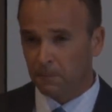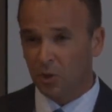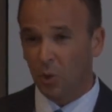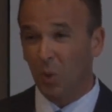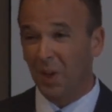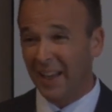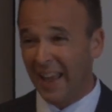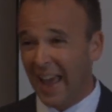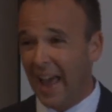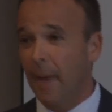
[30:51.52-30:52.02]
So
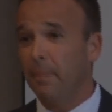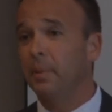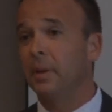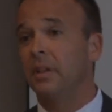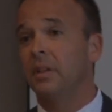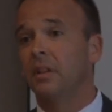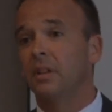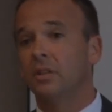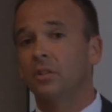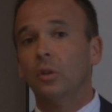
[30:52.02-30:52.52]
what
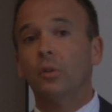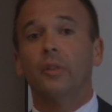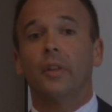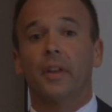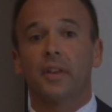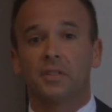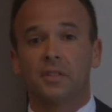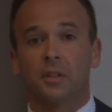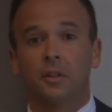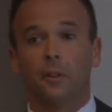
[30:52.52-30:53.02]
happened in
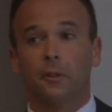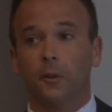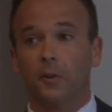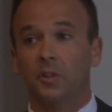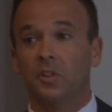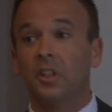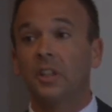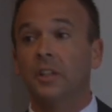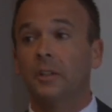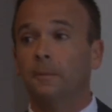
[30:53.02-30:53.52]

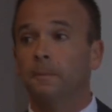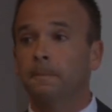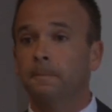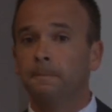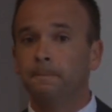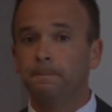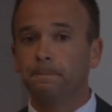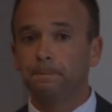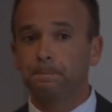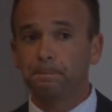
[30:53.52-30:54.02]
2013,
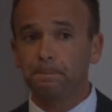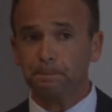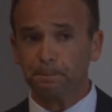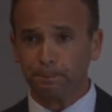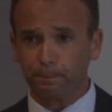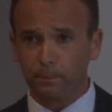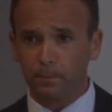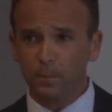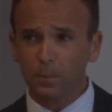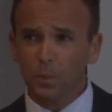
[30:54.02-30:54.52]

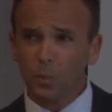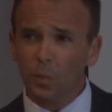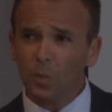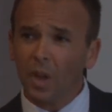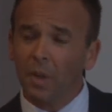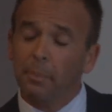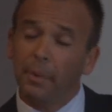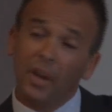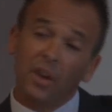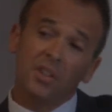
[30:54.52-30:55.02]

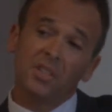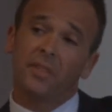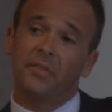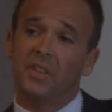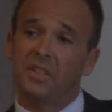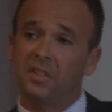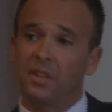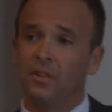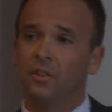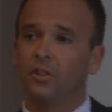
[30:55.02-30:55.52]
because of
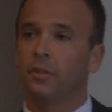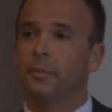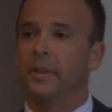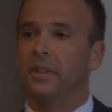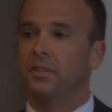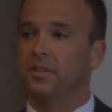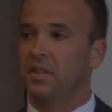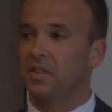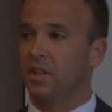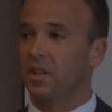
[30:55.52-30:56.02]
this
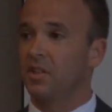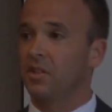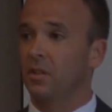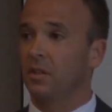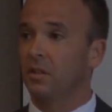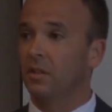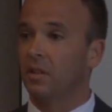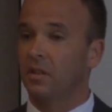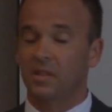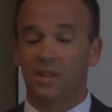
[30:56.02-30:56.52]
incremental
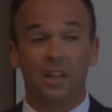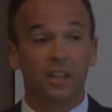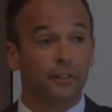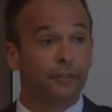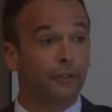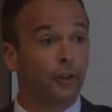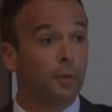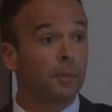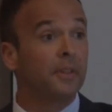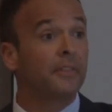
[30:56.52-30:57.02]
decision, is that
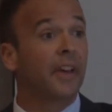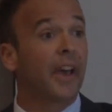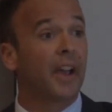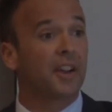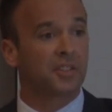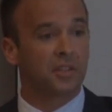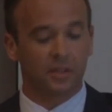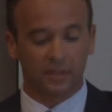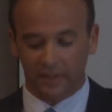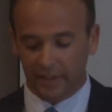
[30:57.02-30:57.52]
affirmative
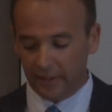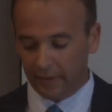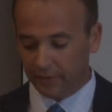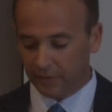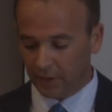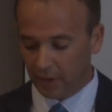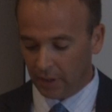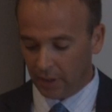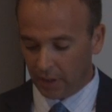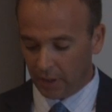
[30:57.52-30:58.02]
action
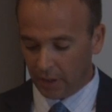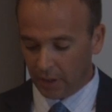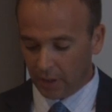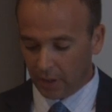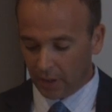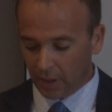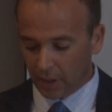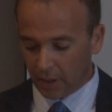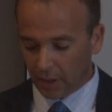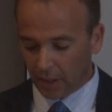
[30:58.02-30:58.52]
lived
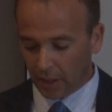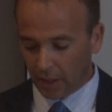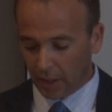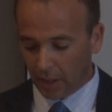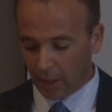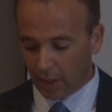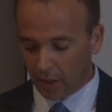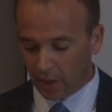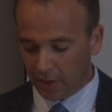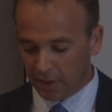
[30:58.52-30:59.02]

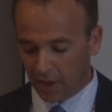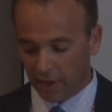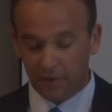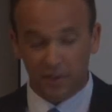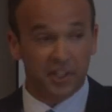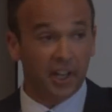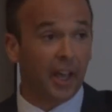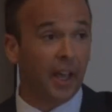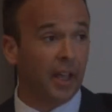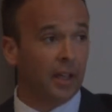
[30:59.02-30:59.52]
uh,
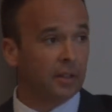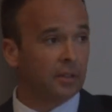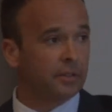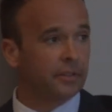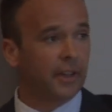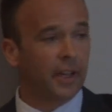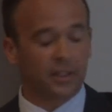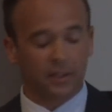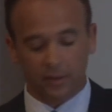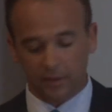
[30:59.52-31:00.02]
another day. In
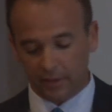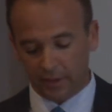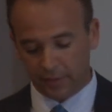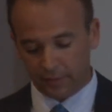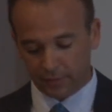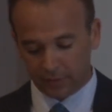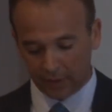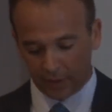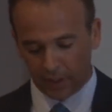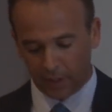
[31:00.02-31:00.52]
fact, it
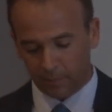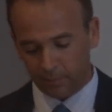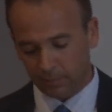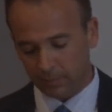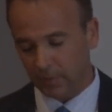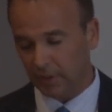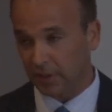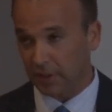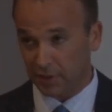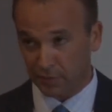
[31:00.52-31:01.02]
lived um,
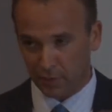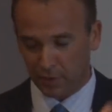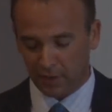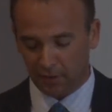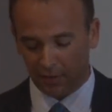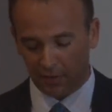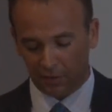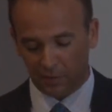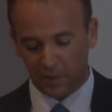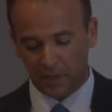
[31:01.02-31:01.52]
at least for
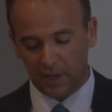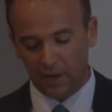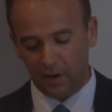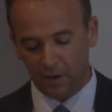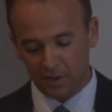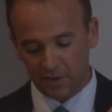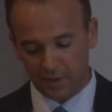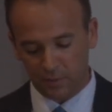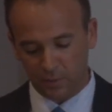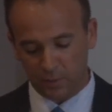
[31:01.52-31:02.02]
another three
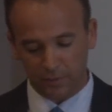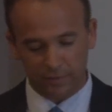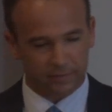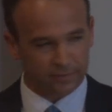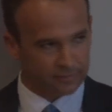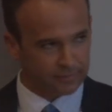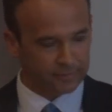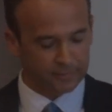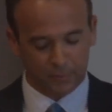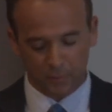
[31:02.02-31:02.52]
years, and we'll,
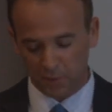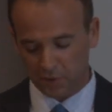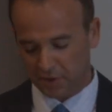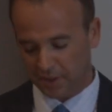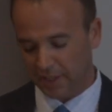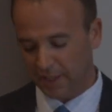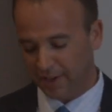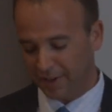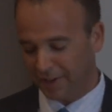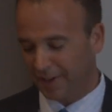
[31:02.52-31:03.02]
we'll
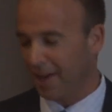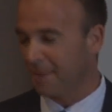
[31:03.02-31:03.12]
see here in a